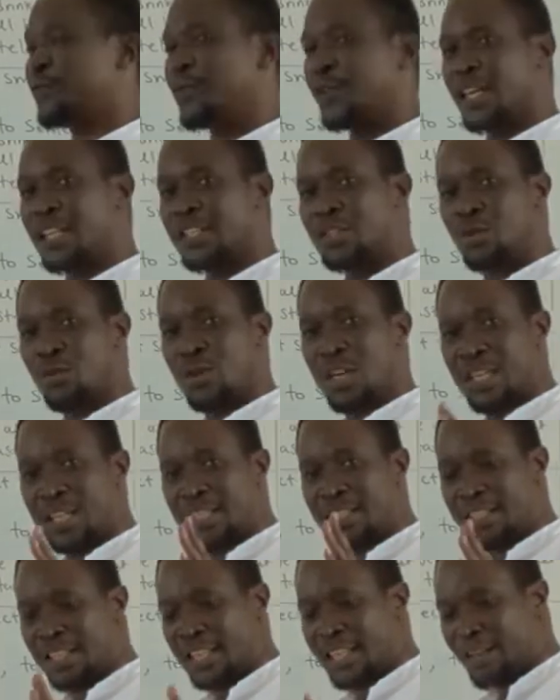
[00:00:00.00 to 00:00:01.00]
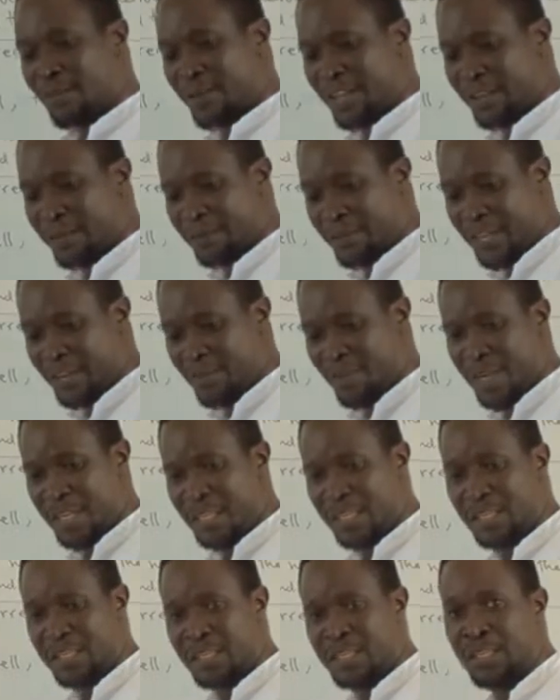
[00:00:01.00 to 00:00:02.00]
us to understand our
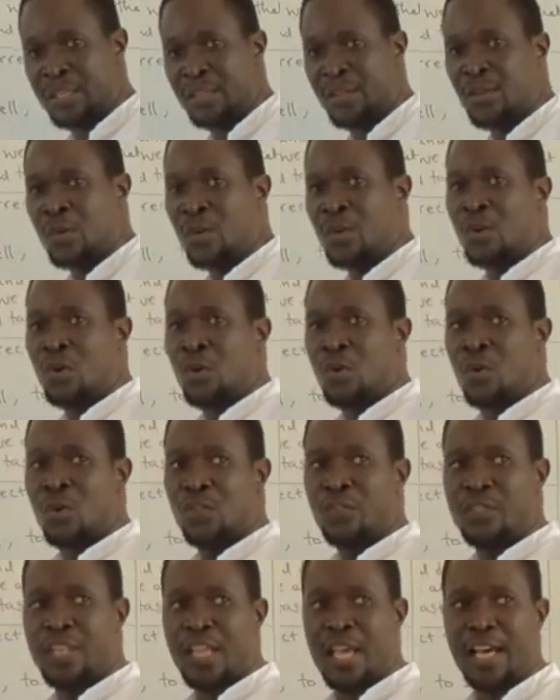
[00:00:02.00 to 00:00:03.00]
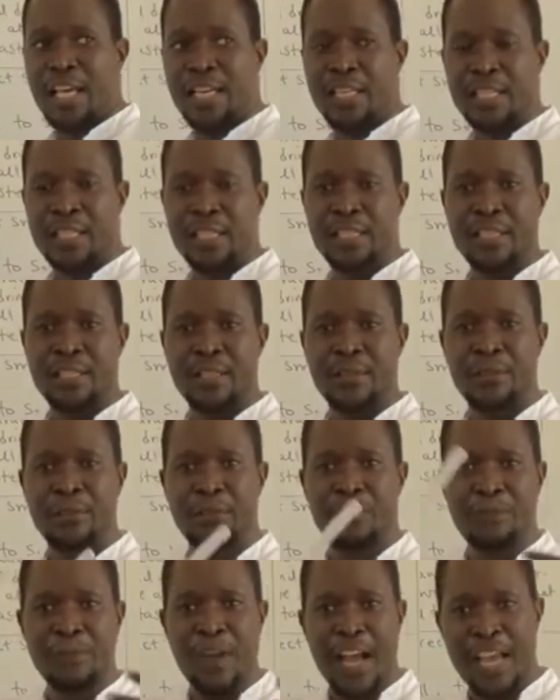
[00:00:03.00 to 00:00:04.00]
environment, there are
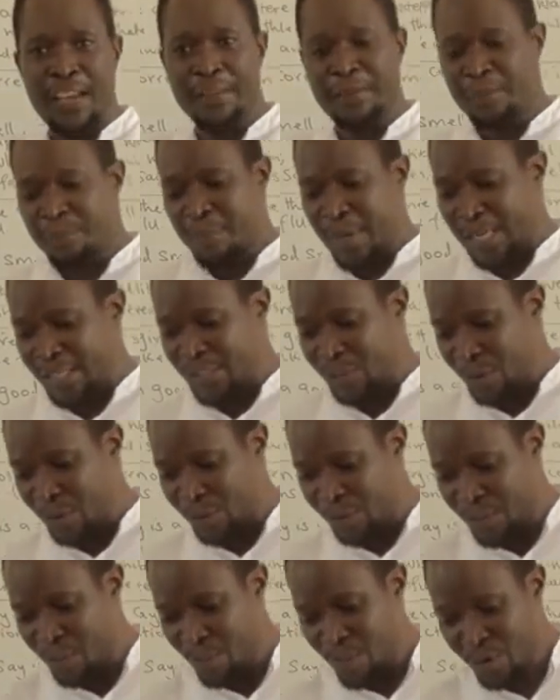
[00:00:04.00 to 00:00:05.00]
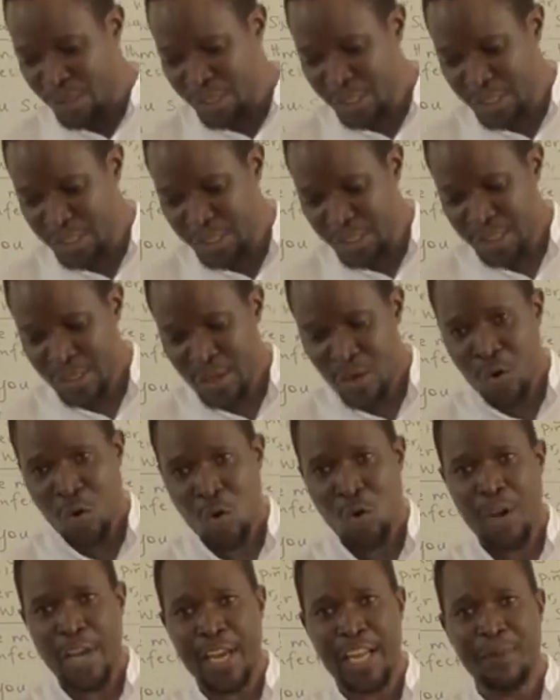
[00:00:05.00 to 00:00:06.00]
5 parts of the body
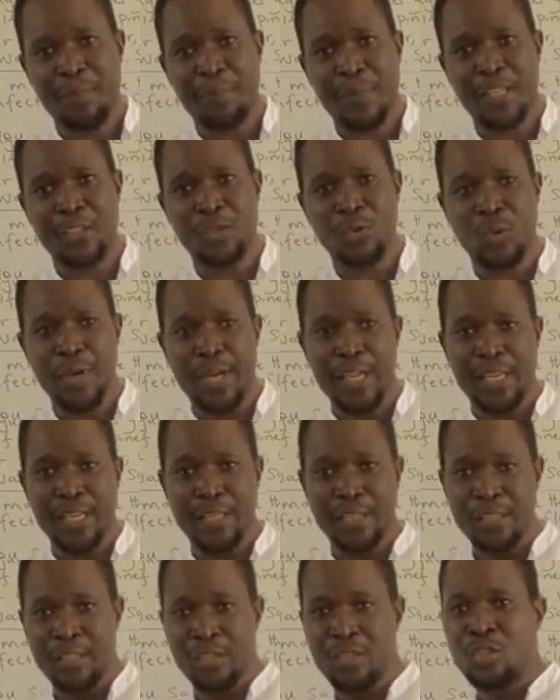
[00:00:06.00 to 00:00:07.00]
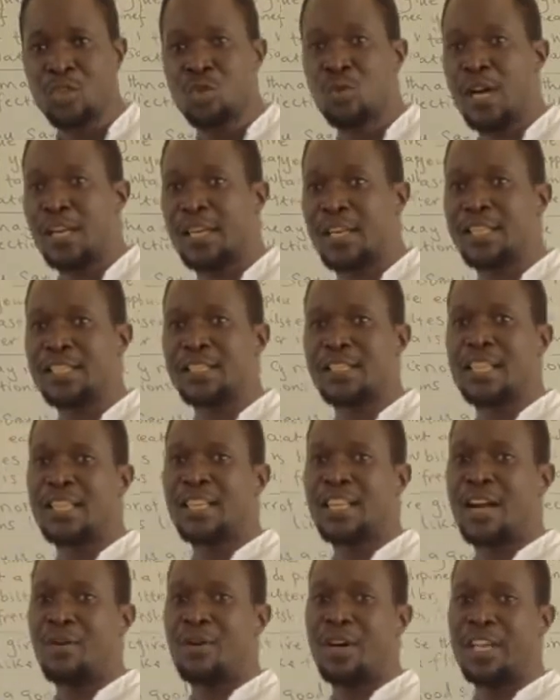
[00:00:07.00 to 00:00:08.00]
who help us well to understand
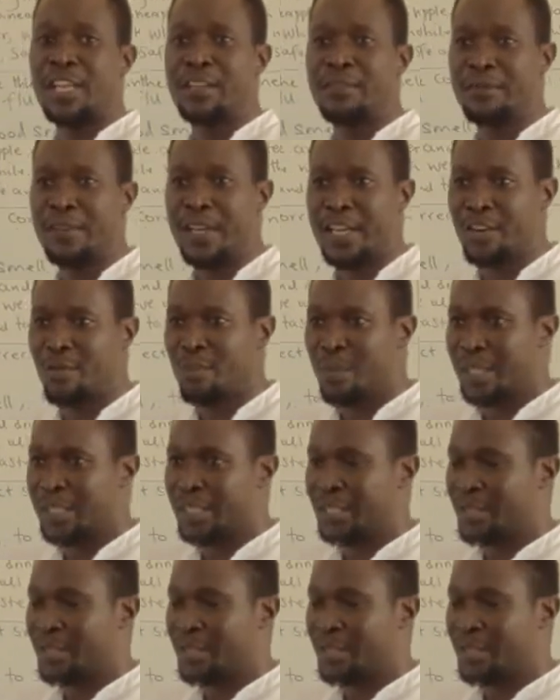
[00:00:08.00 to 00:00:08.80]
our environment.